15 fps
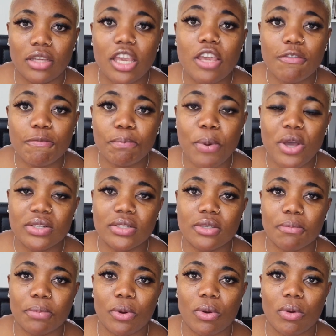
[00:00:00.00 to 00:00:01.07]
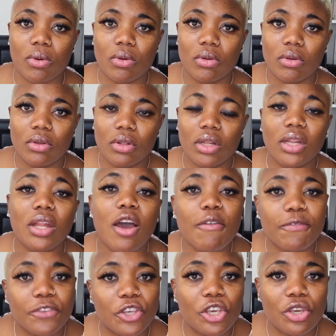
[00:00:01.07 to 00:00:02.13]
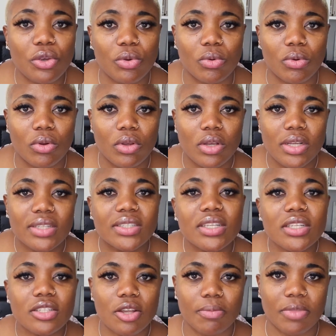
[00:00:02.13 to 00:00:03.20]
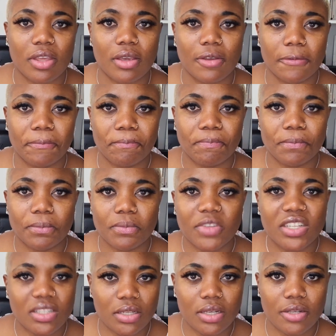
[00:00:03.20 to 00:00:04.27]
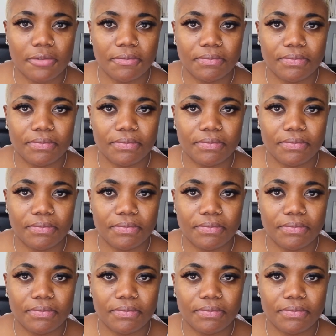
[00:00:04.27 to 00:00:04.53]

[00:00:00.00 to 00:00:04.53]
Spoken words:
If possible. Love you. See something. See.